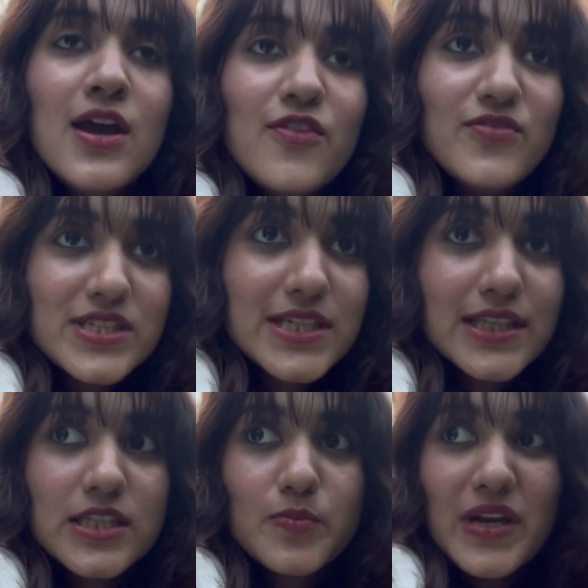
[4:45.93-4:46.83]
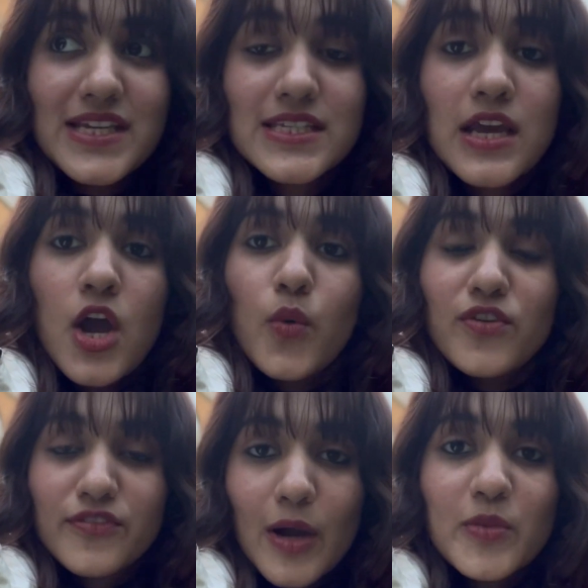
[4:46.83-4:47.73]
visiting this place
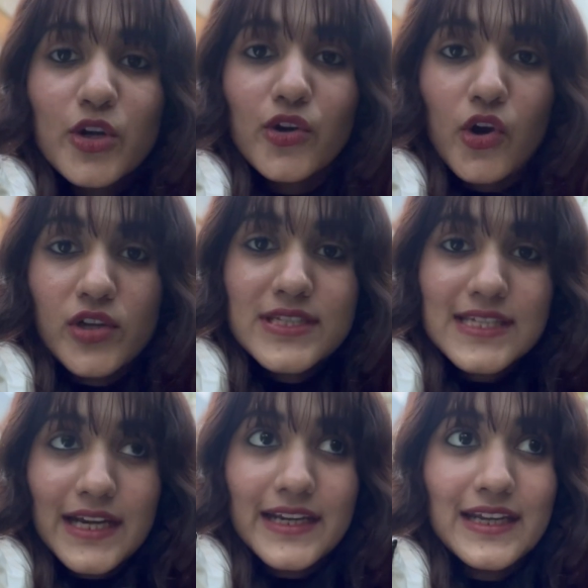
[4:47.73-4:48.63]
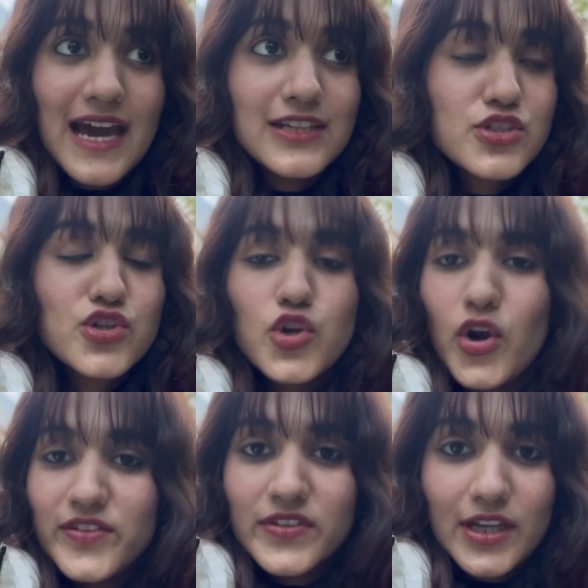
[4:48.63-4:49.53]
we've come here on a Sunday and it's
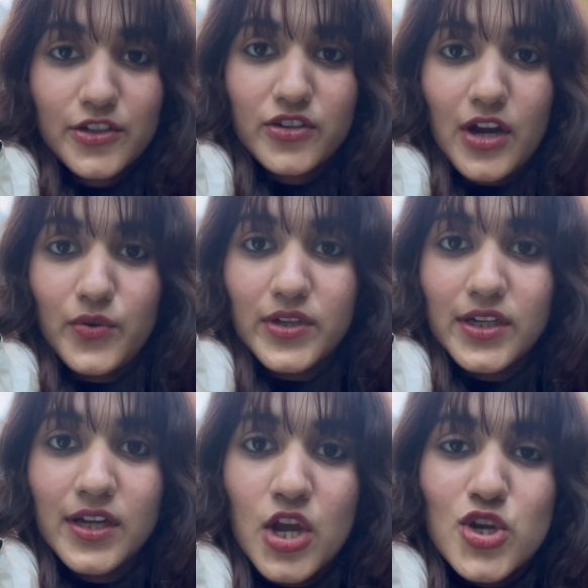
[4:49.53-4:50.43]
not even that crowded